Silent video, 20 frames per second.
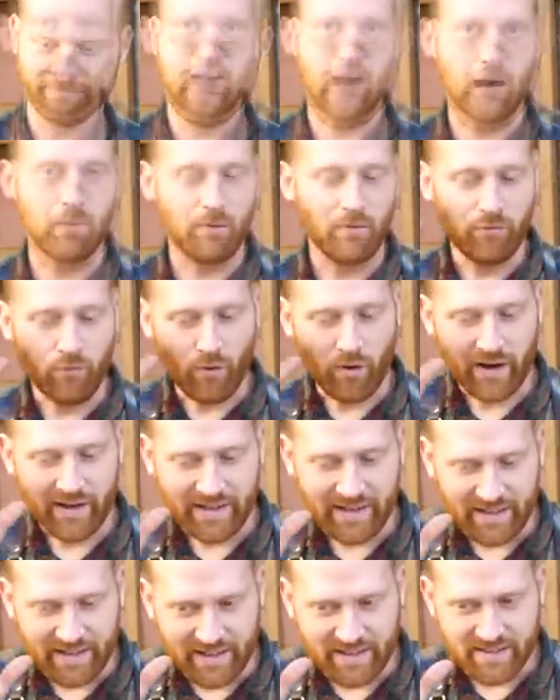Now before I
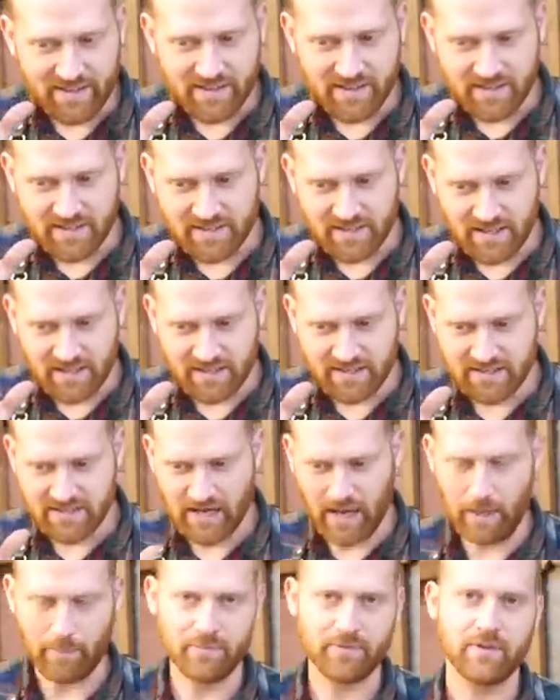get into this in
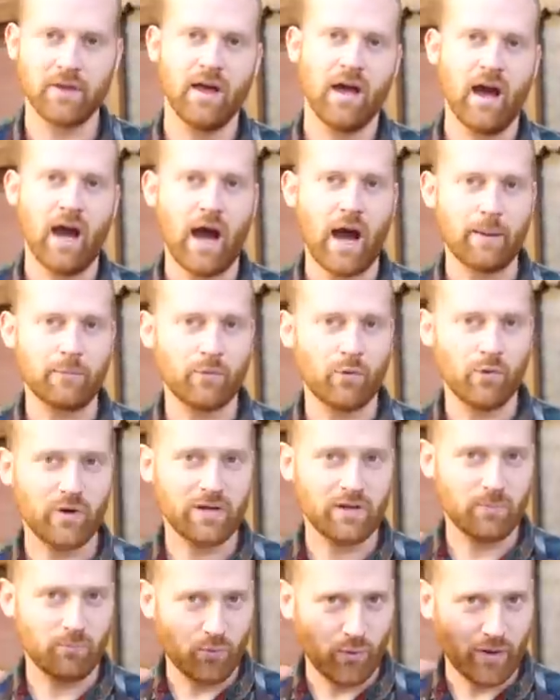depth, I'm
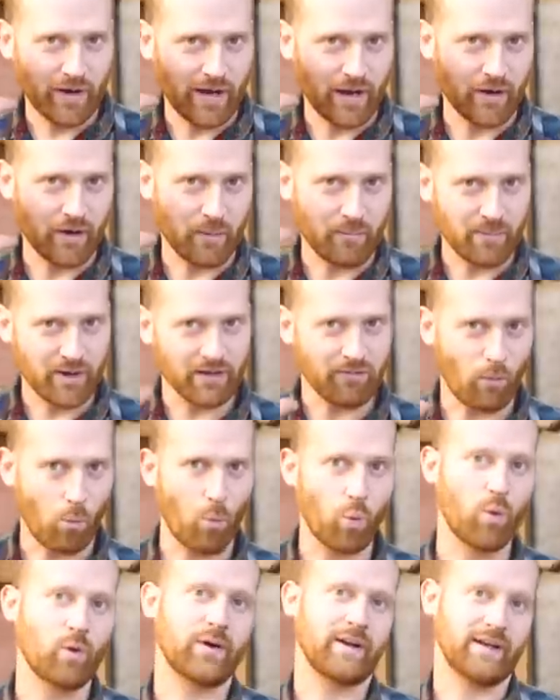going to put out a bit of a
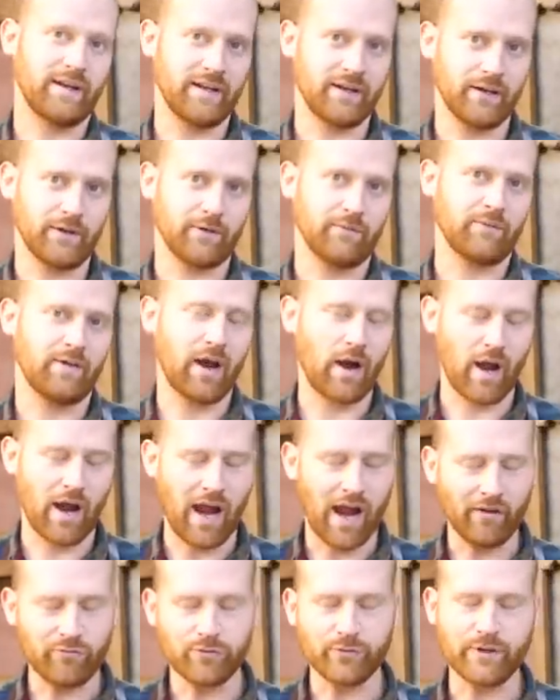warning here. Now,
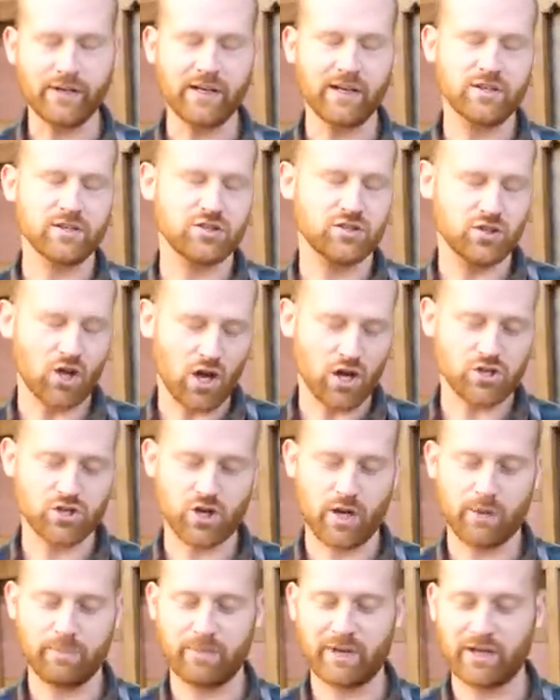every saw
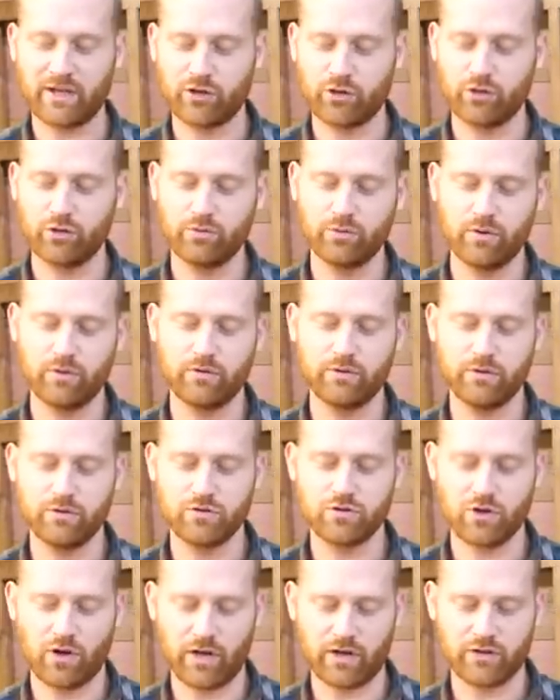sharpening guru you
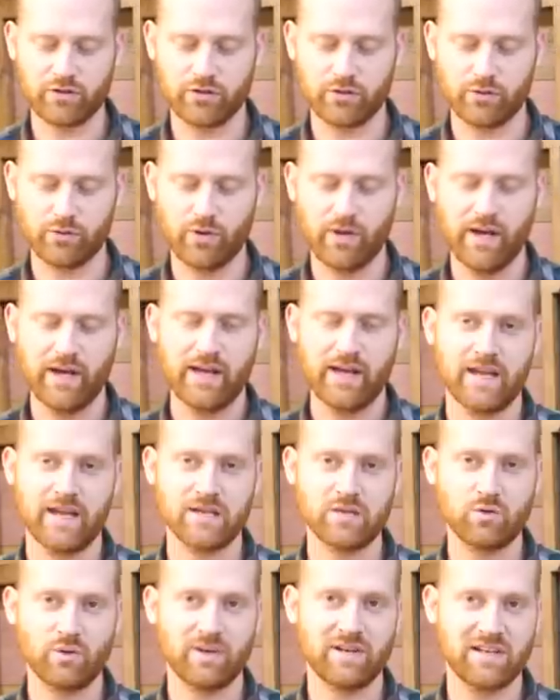talk to
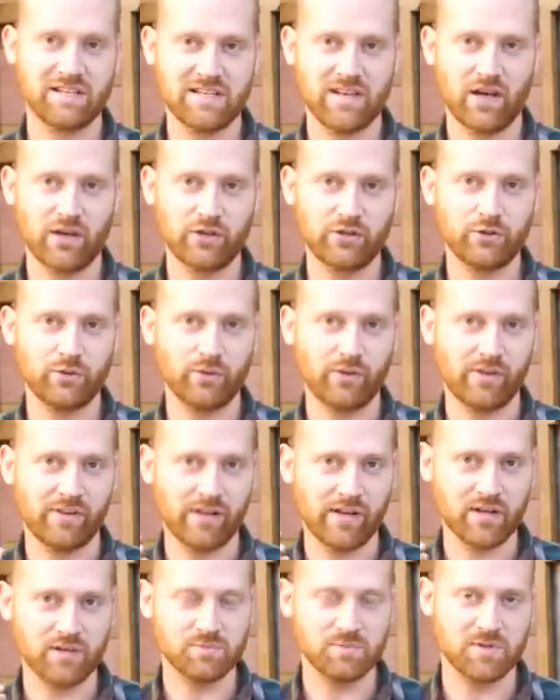is going to tell you
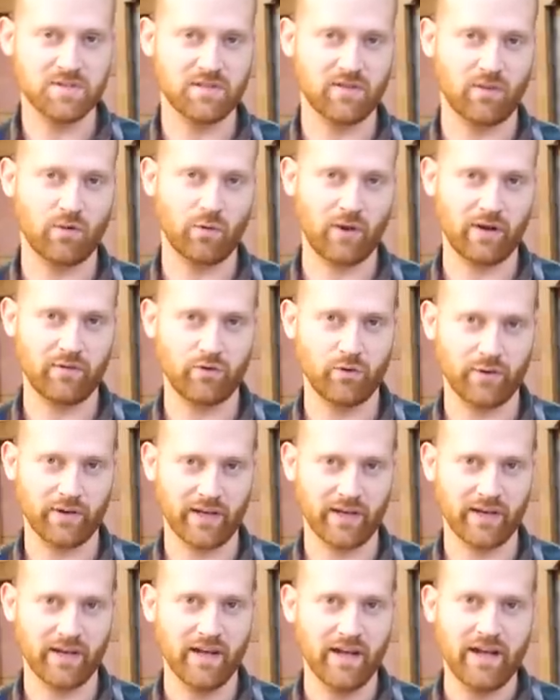their specific way of doing
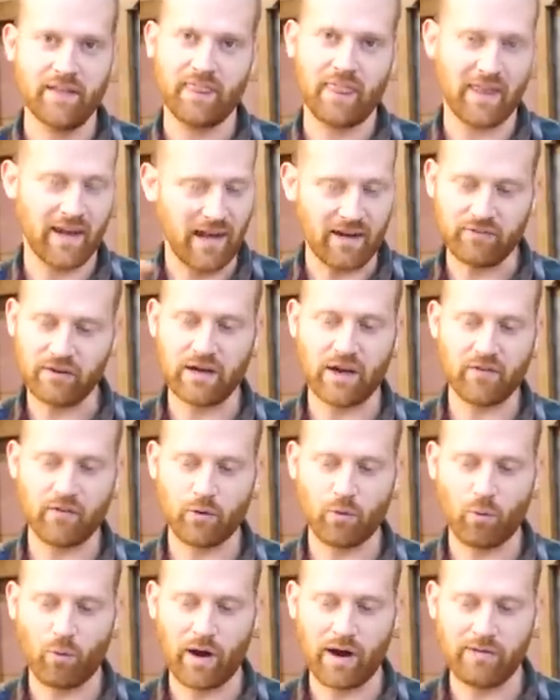it. Then every
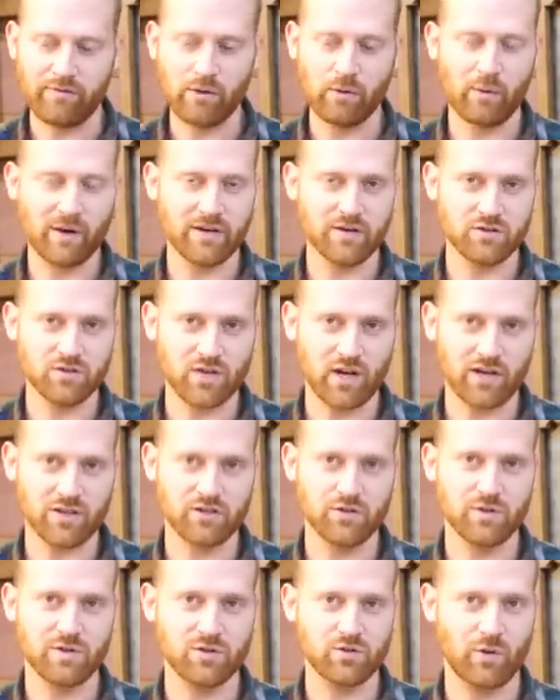other, everyone you
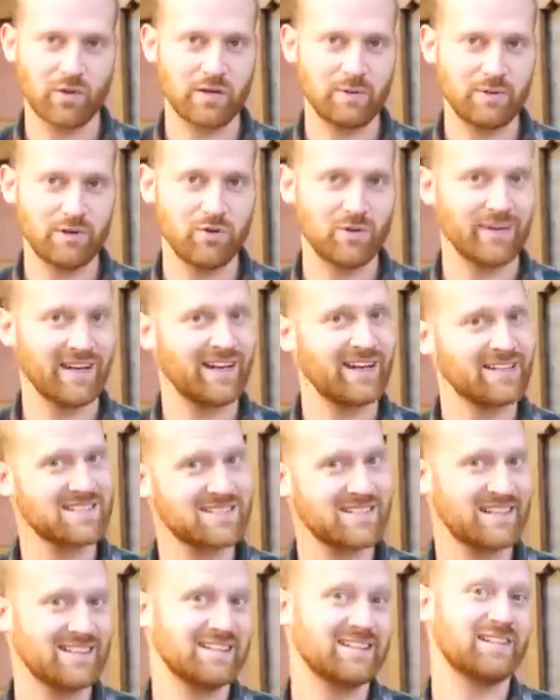talk to is going to be doing it a
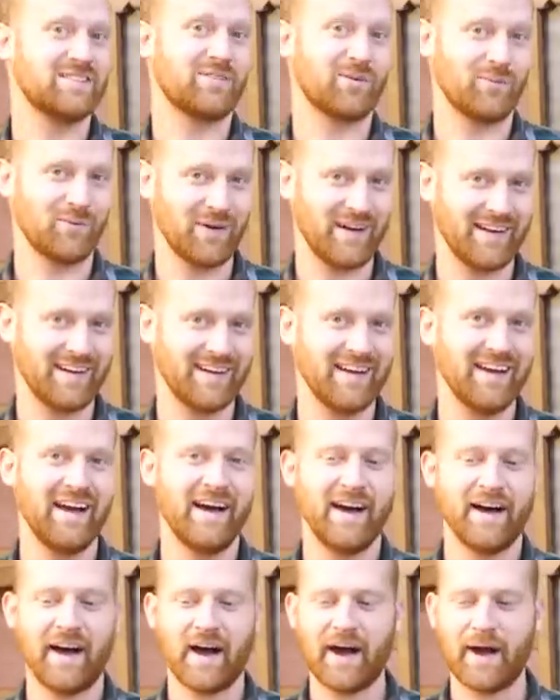slightly different way.
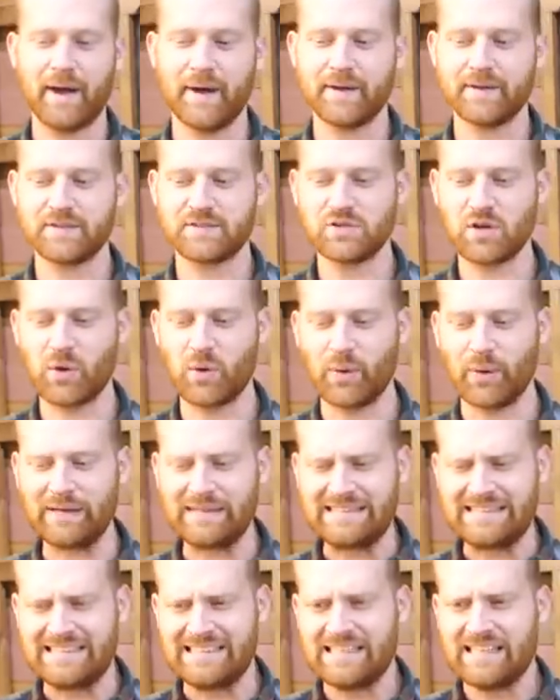Uh, so,
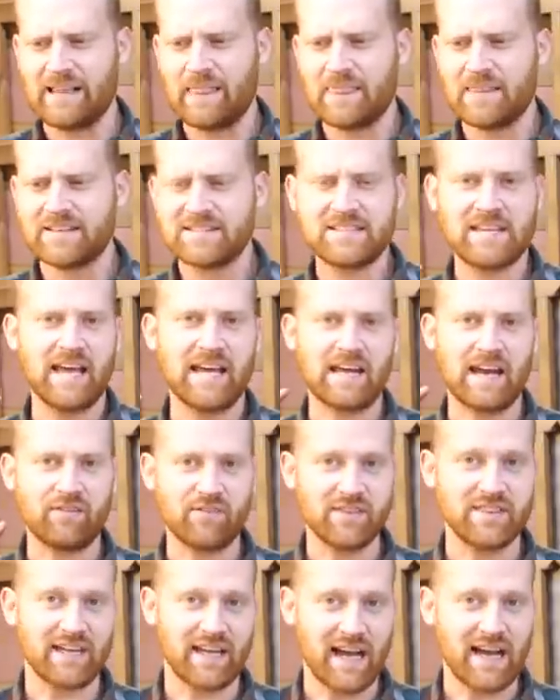take
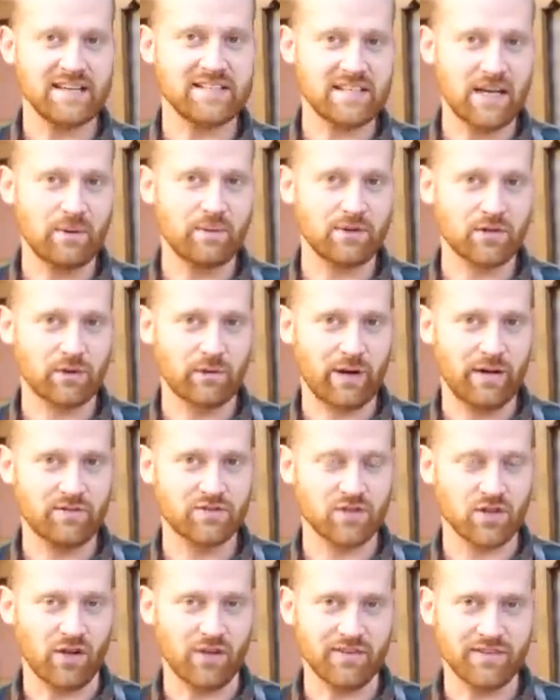everything I say with a grain of
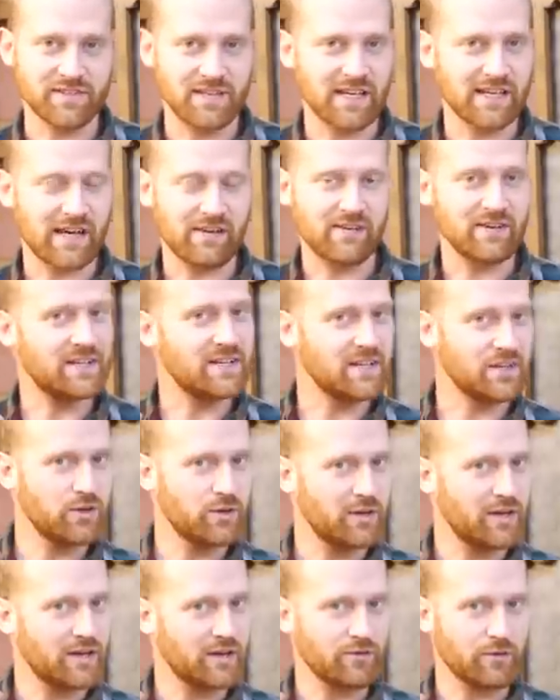salt and take everything
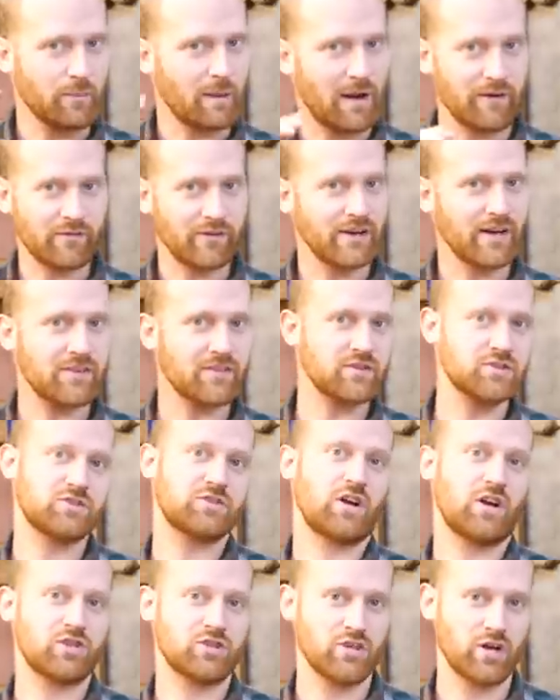you hear from every other
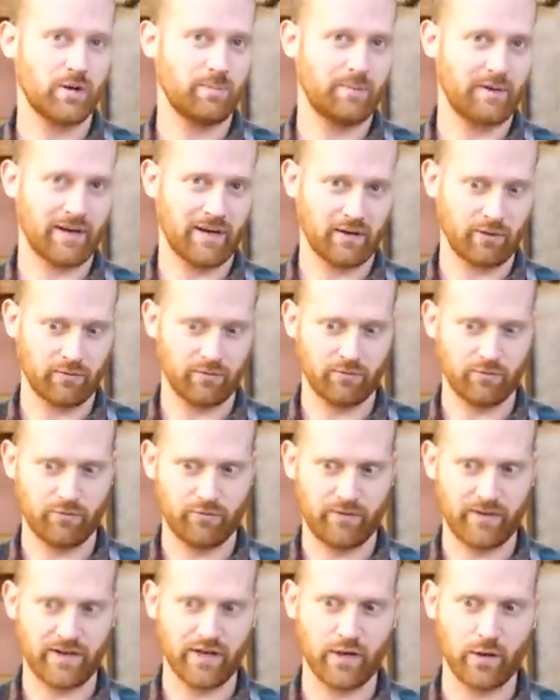saw sharpening
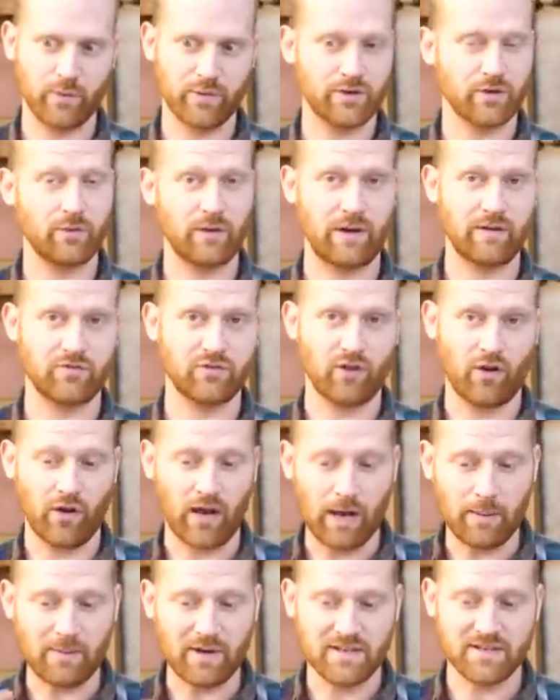video with a grain of salt.
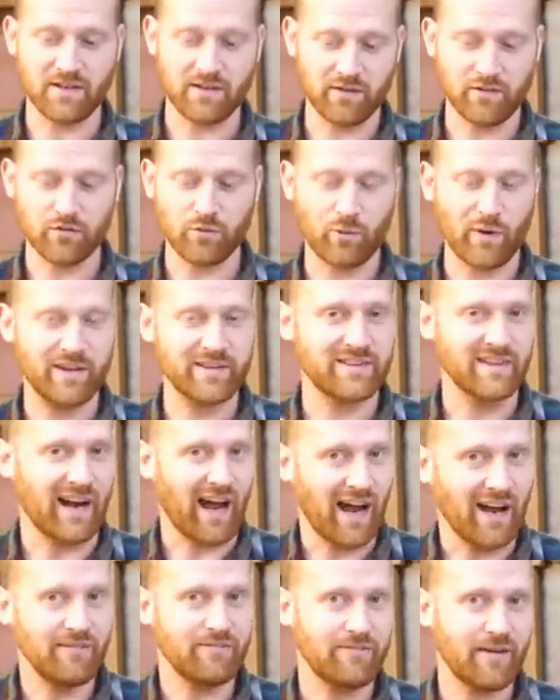I'm going to tell you the ways that
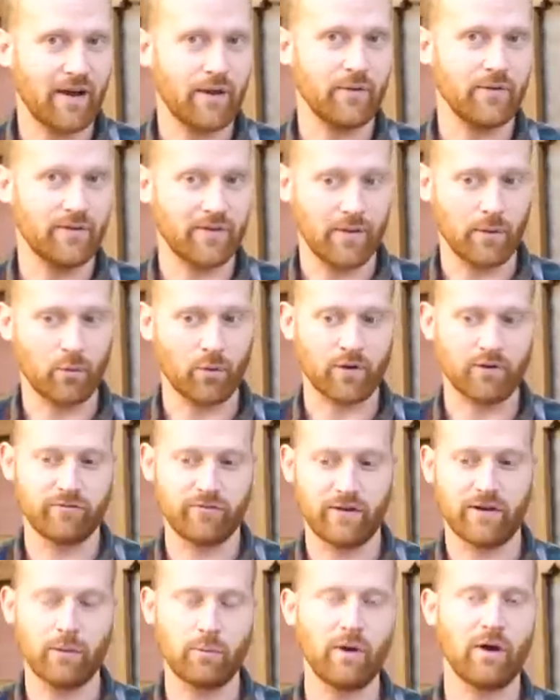I've found that work
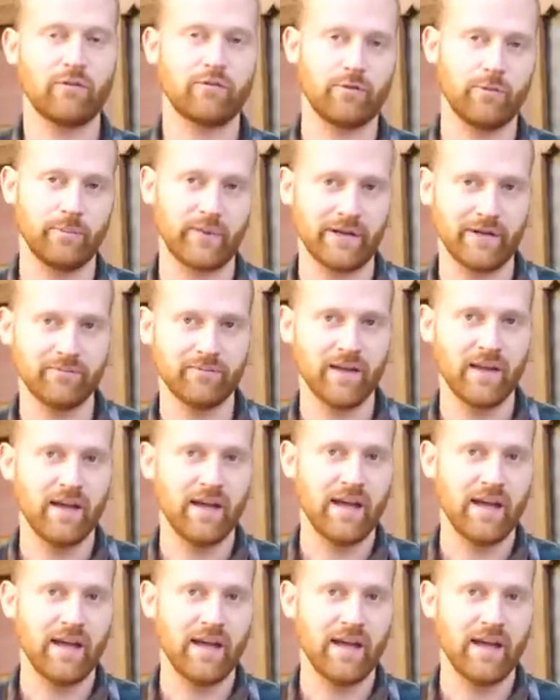very well for me.